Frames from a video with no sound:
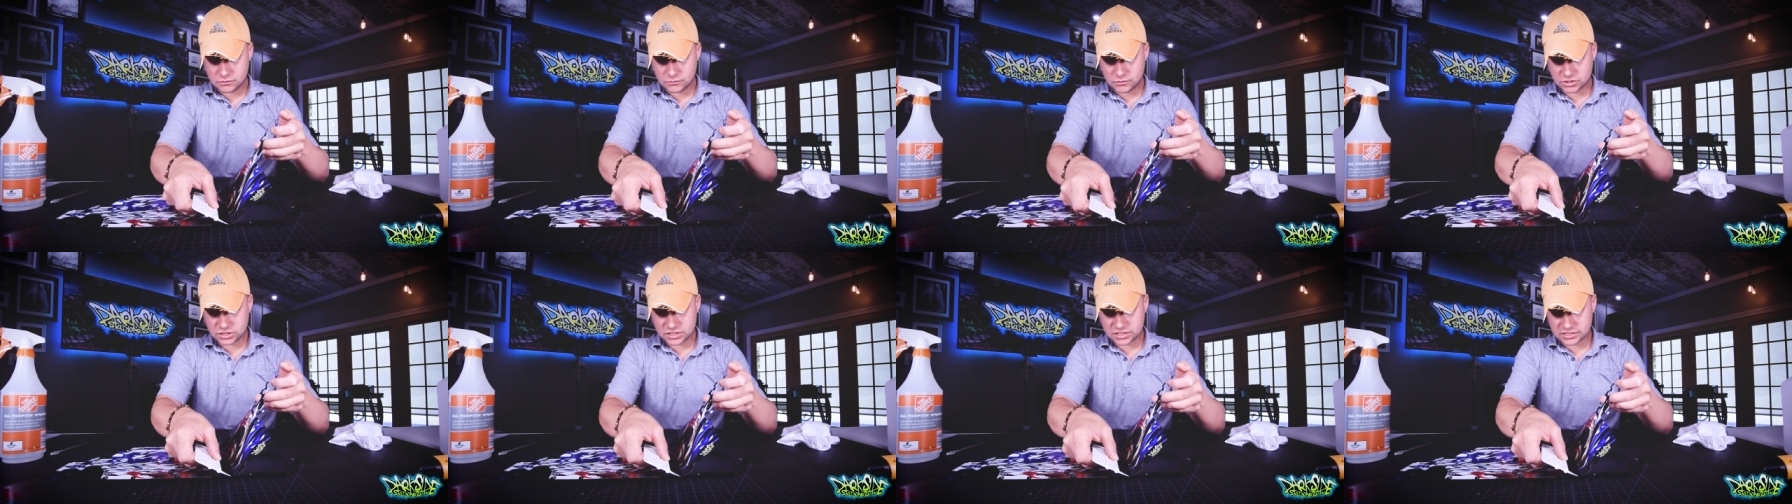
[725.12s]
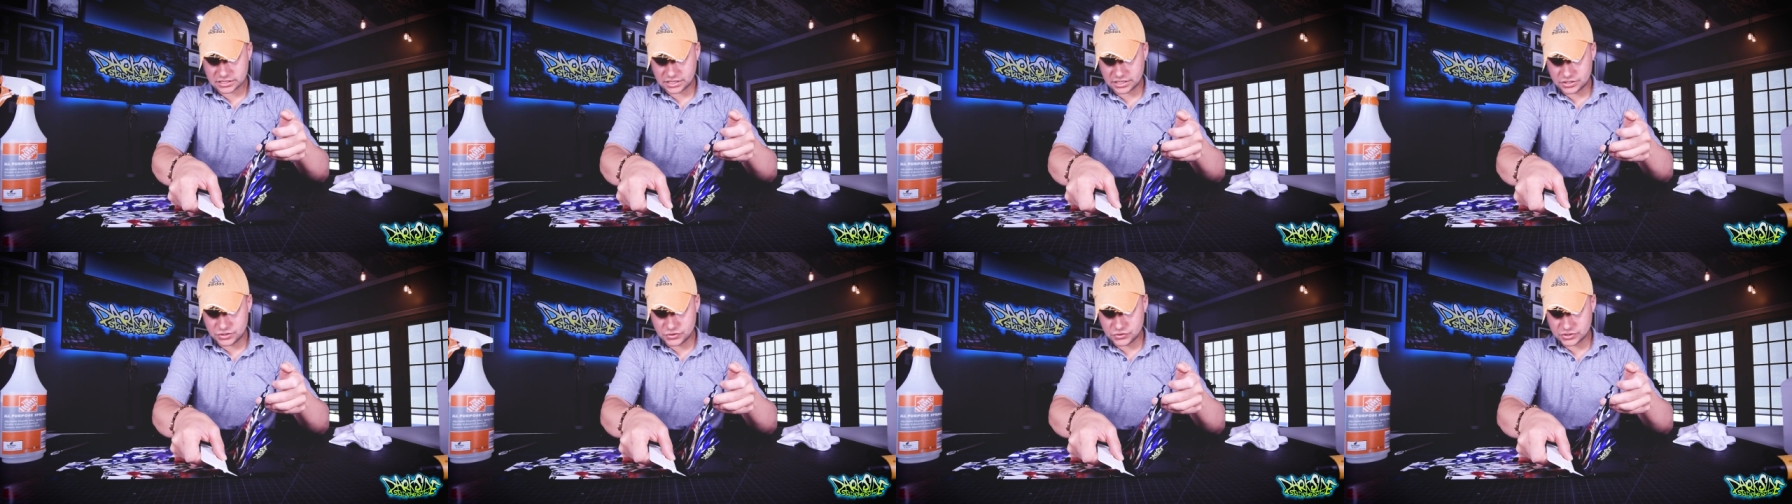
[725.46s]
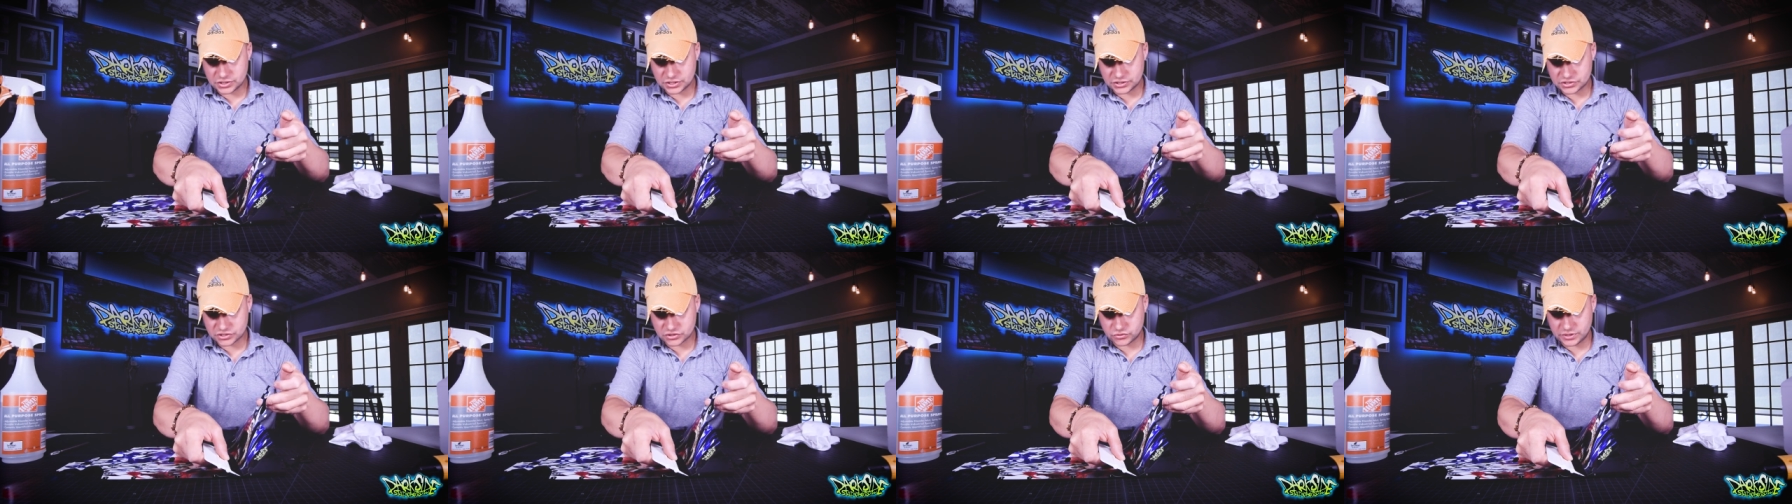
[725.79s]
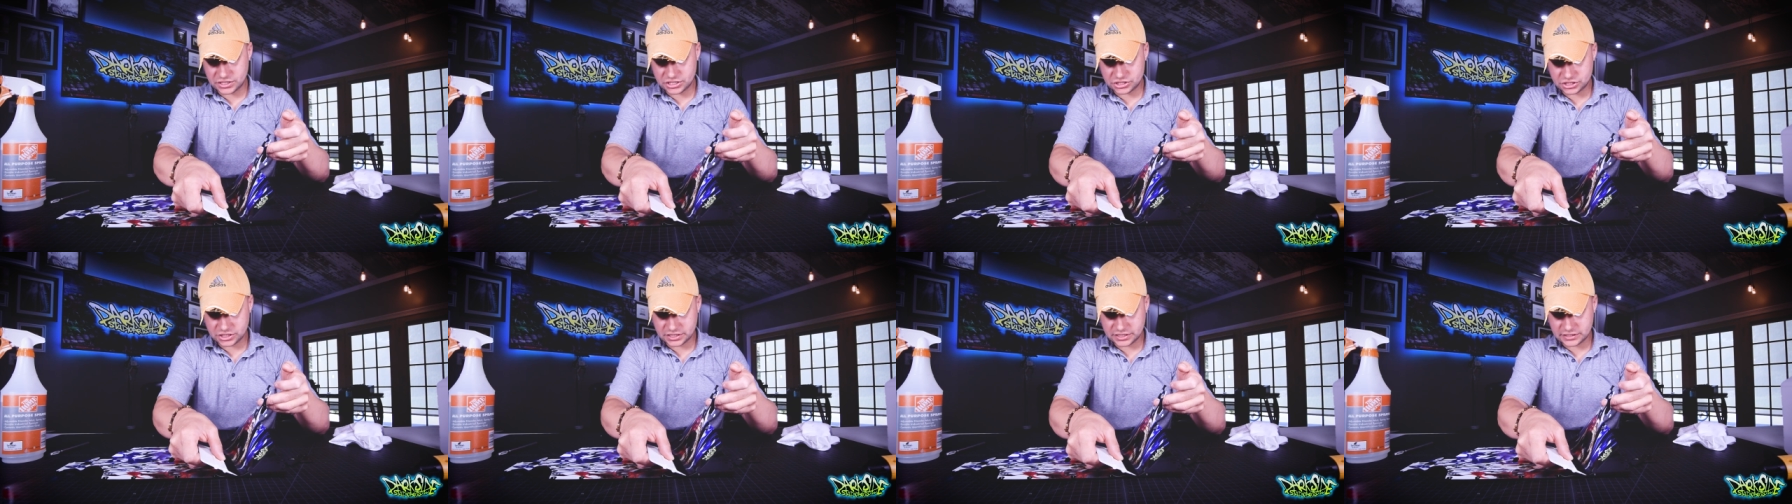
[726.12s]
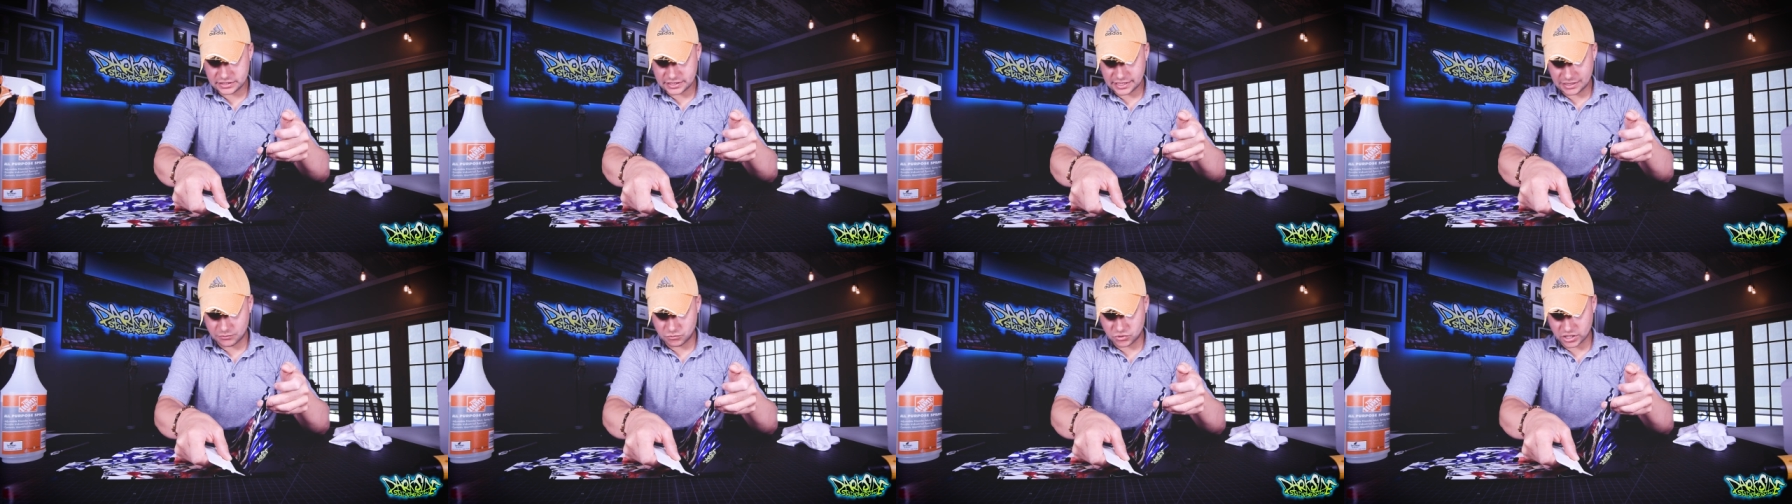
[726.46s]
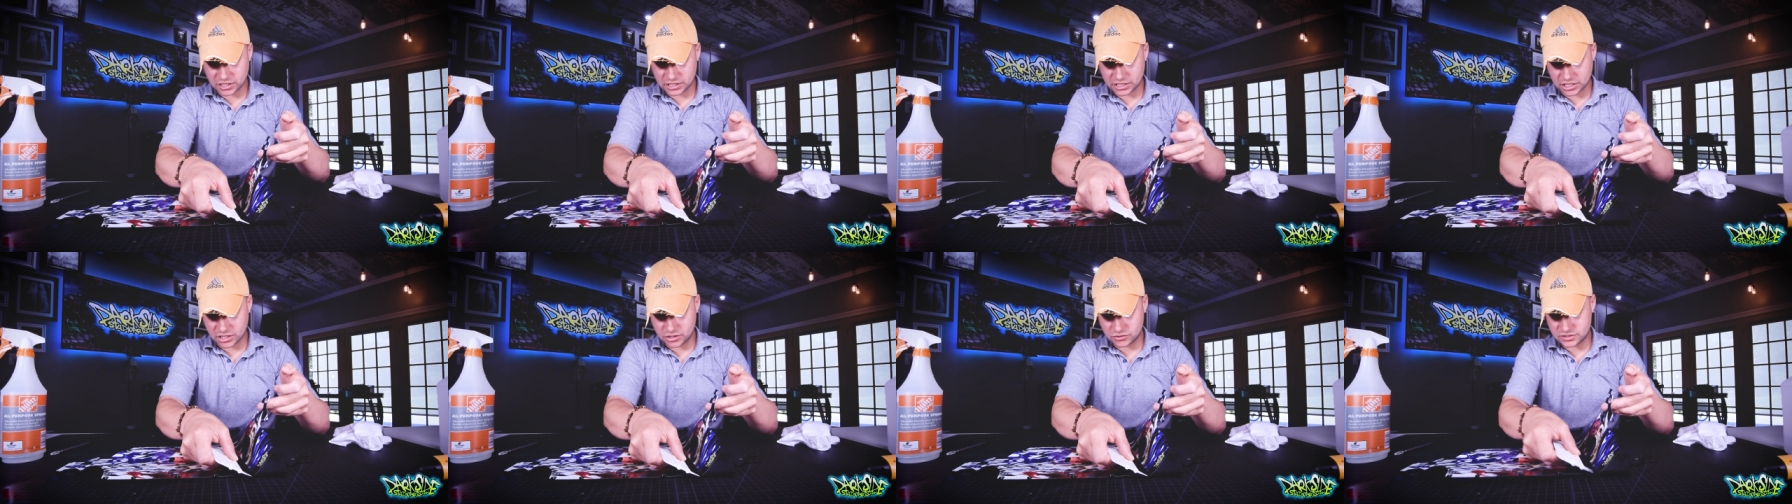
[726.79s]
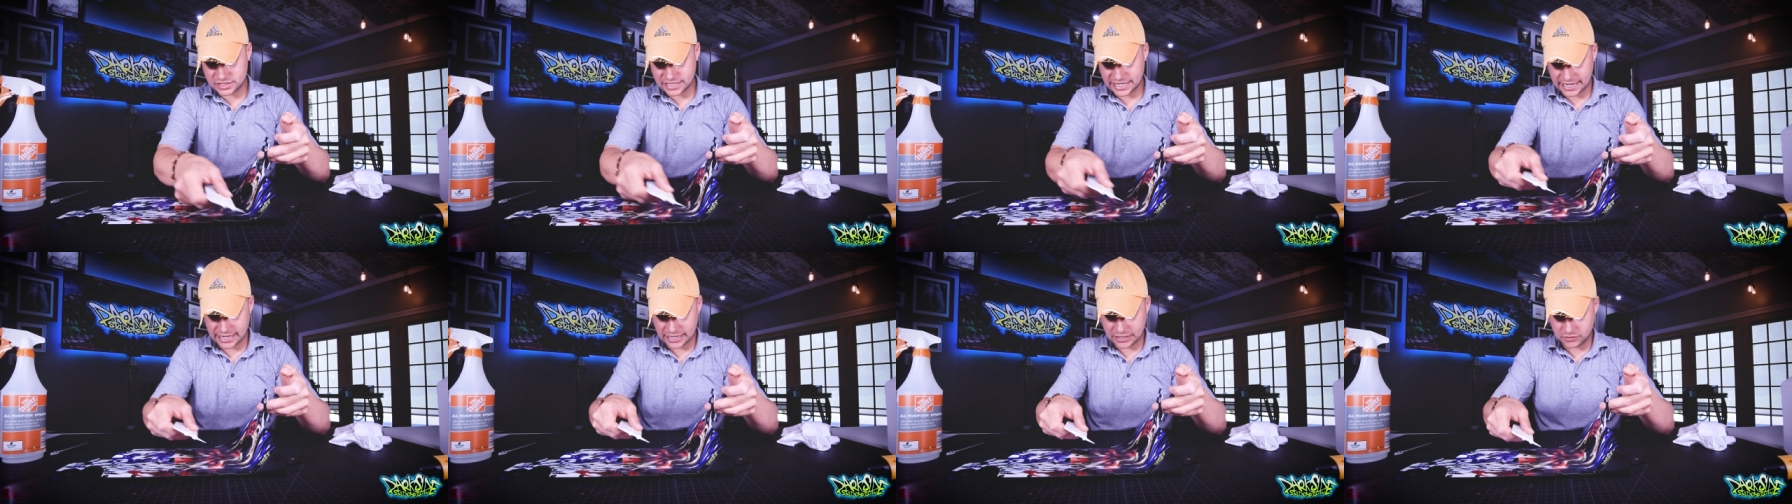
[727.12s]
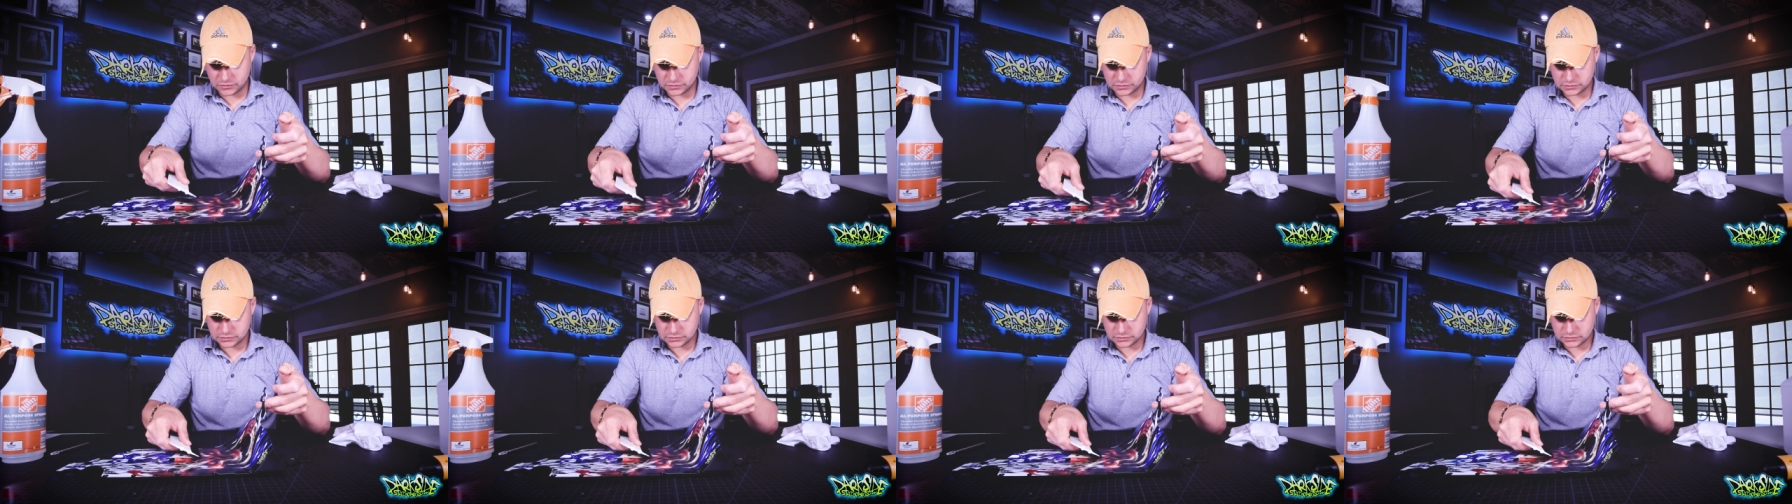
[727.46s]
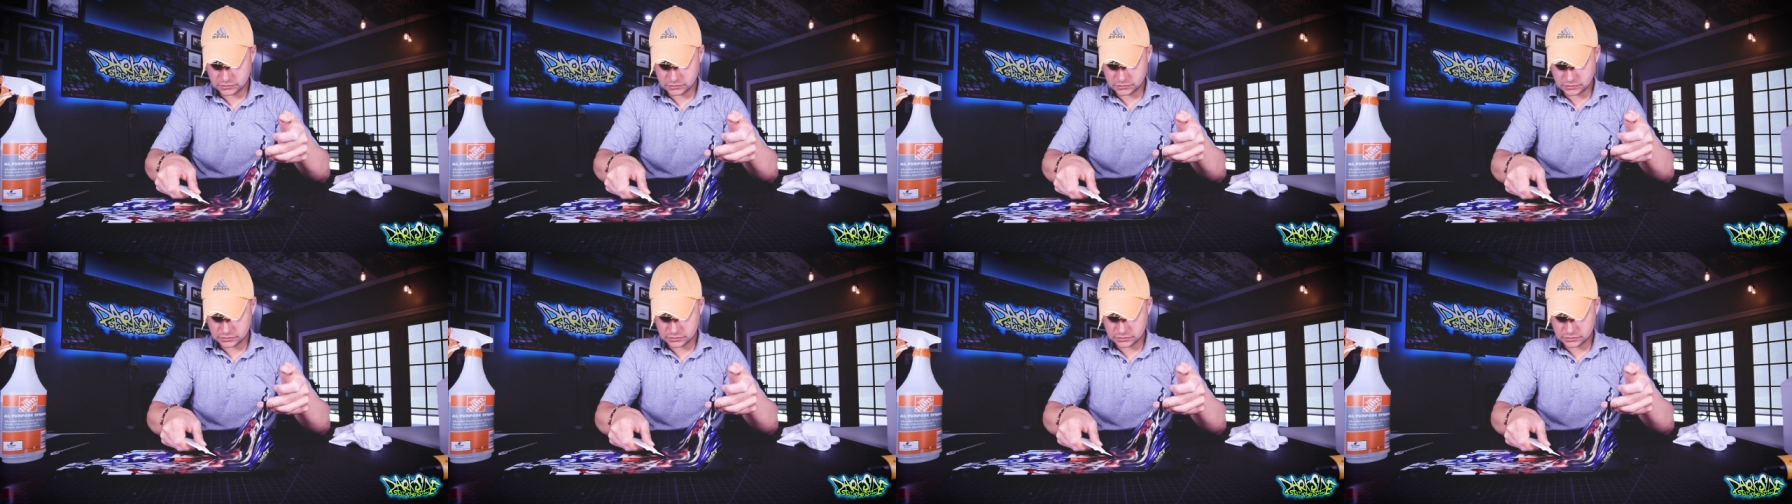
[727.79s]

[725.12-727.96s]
We're just gonna use our squeegee and we're gonna go down